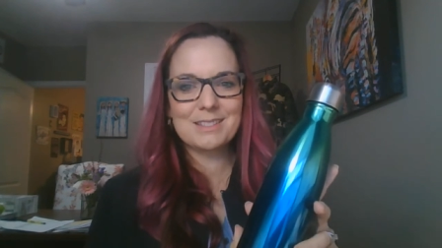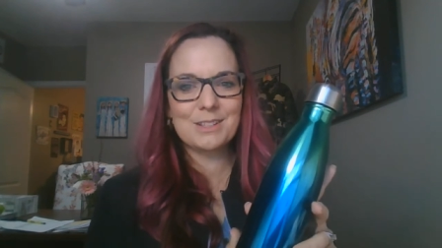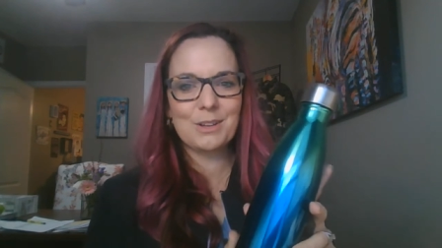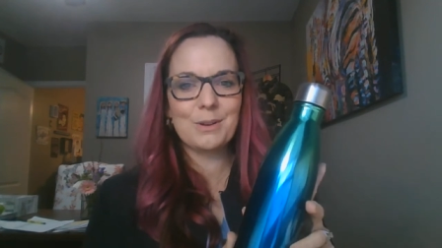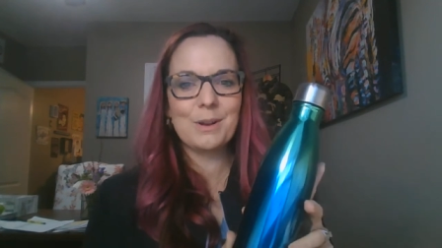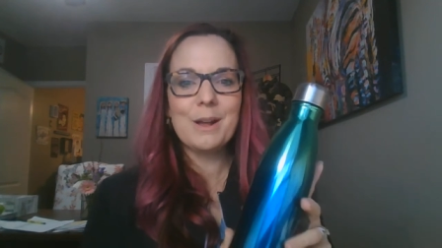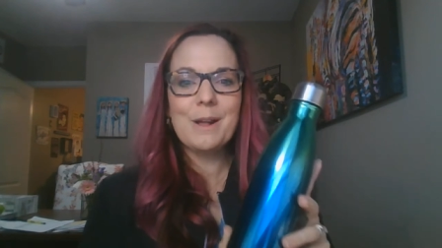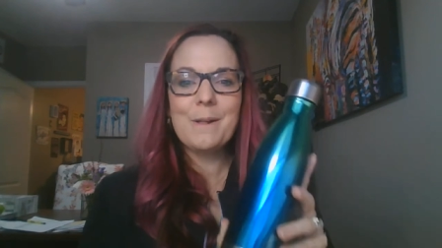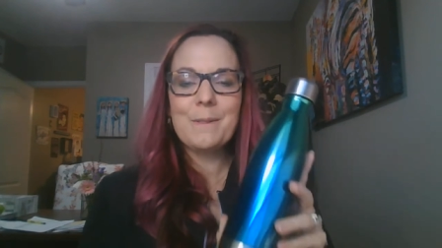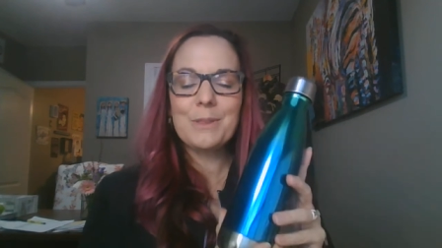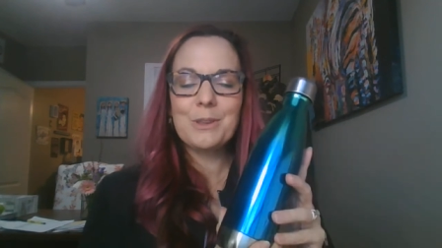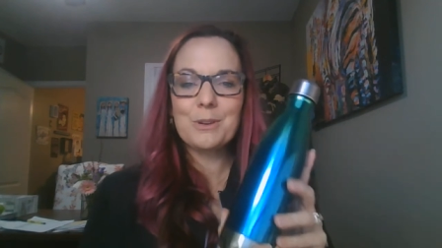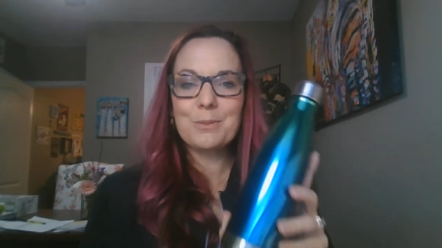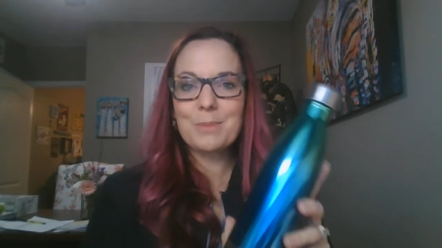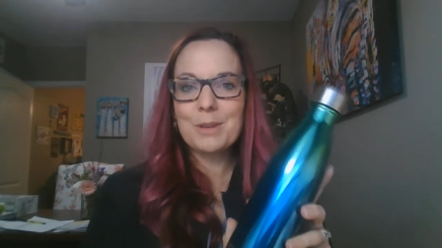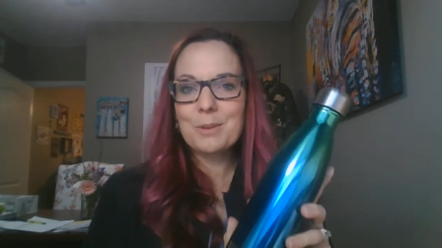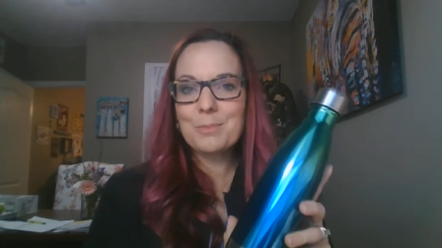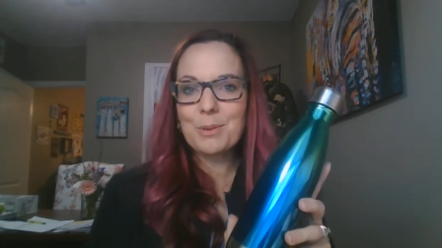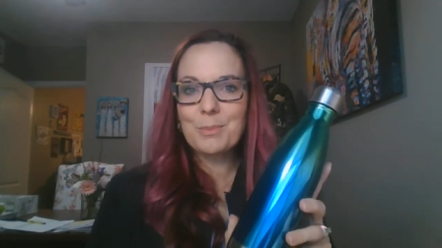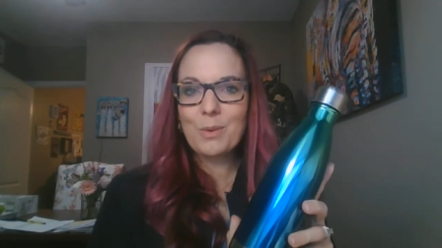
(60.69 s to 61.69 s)
So your
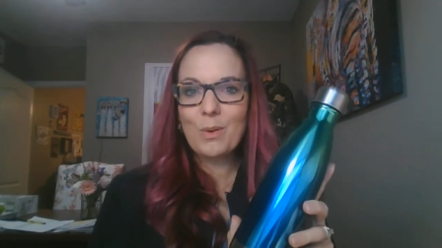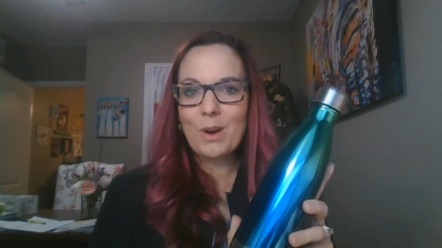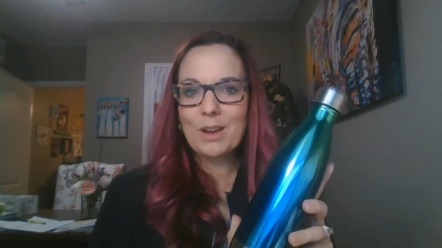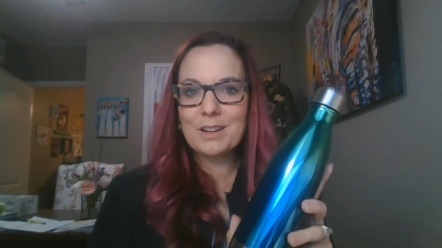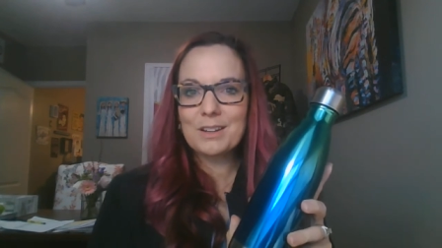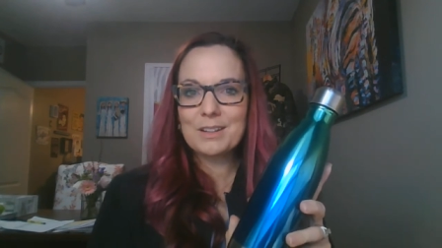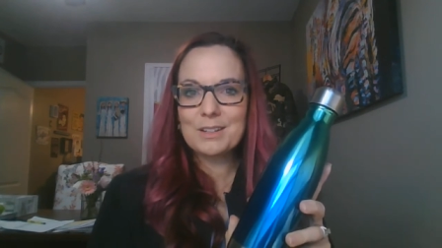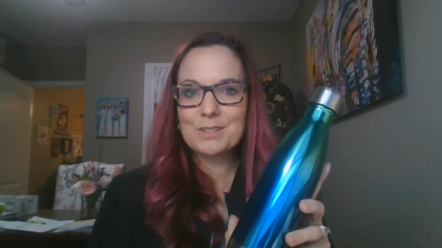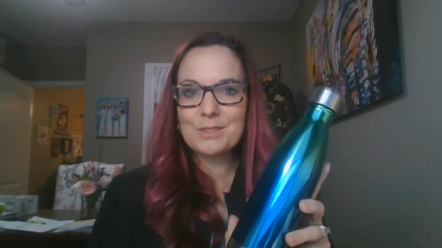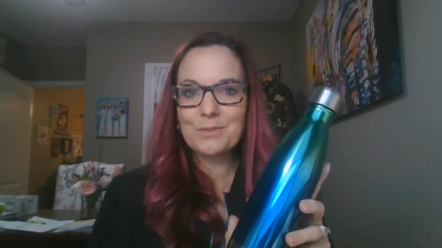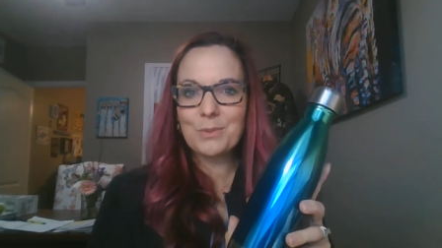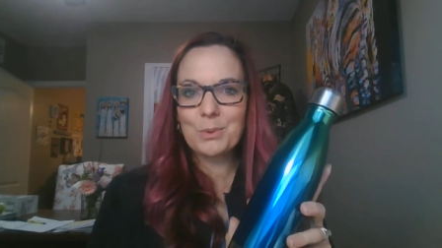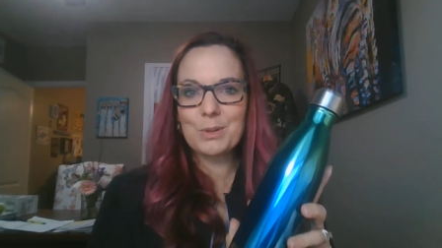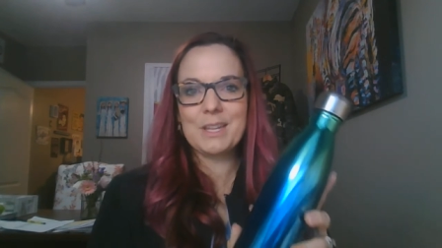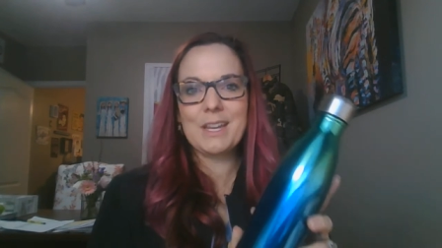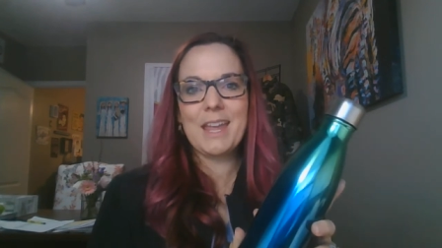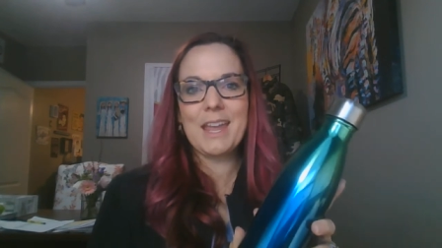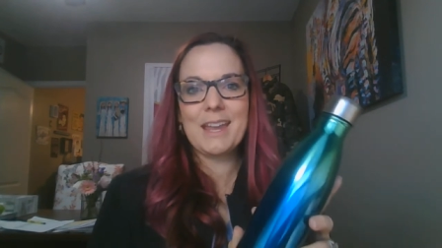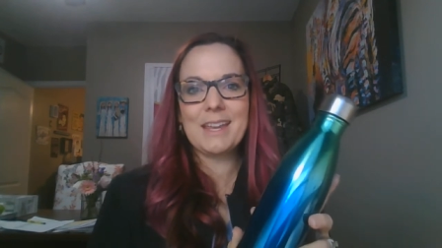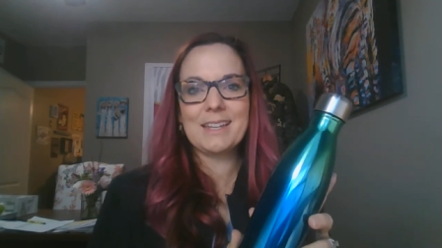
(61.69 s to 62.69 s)
minimum quantity is
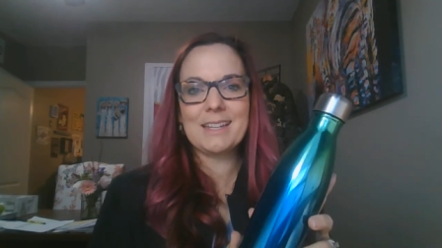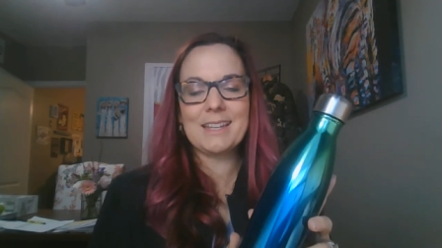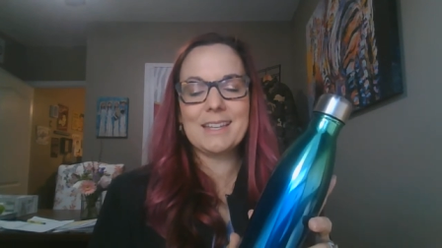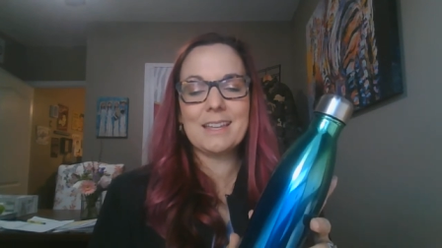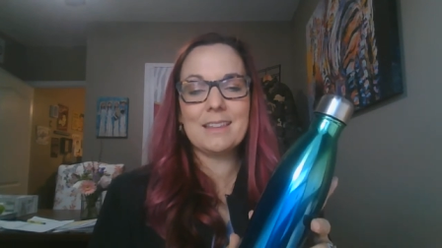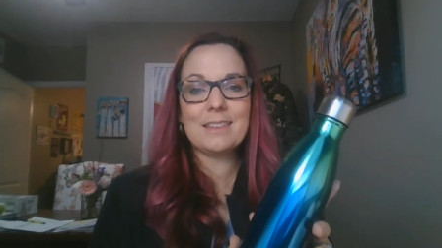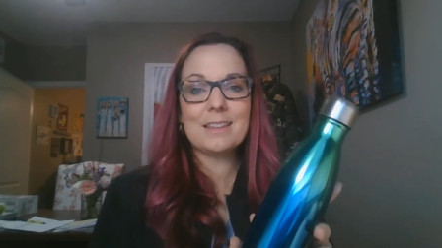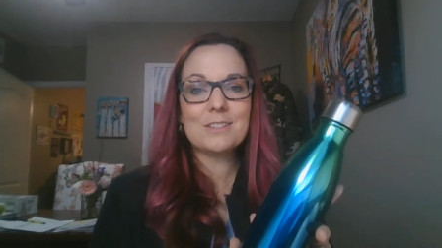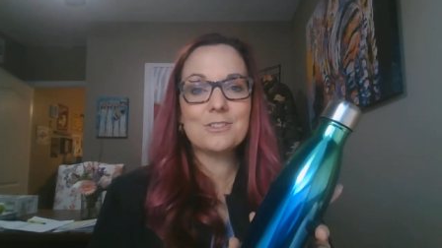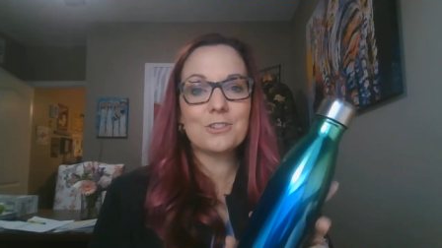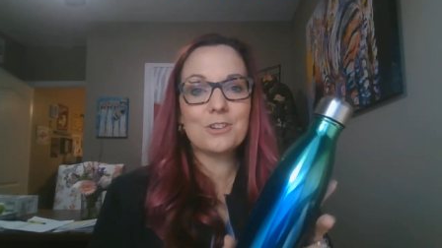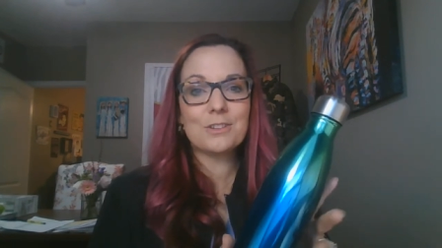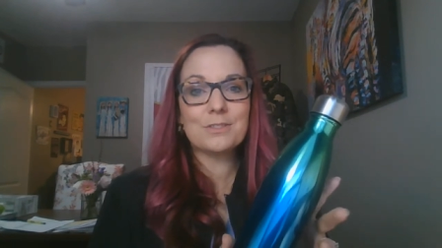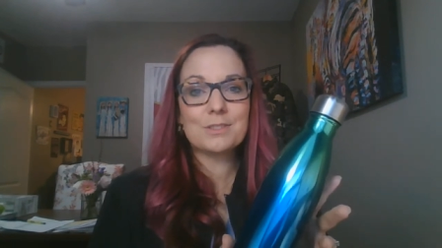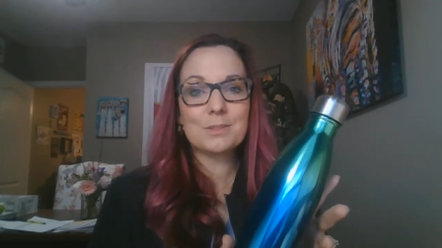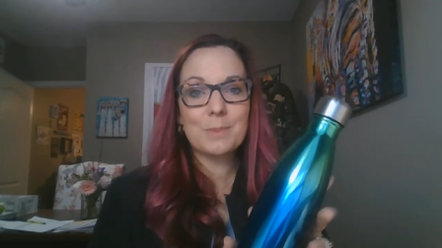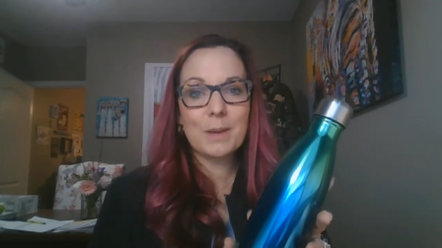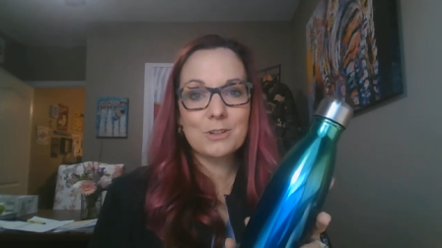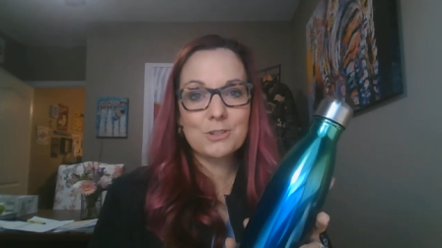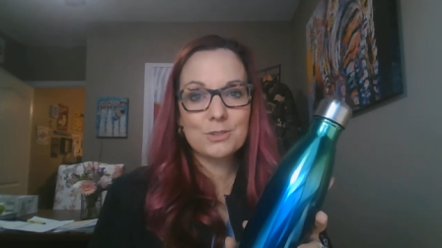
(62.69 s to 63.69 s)
48. Again, these are on
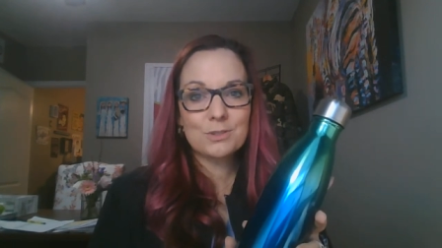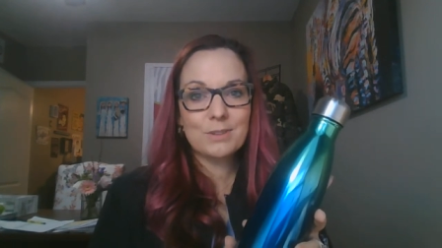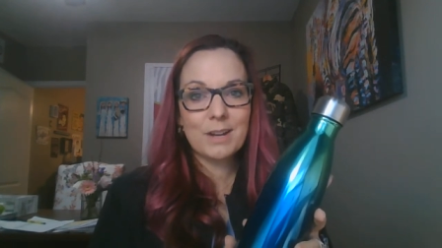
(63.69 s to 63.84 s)
special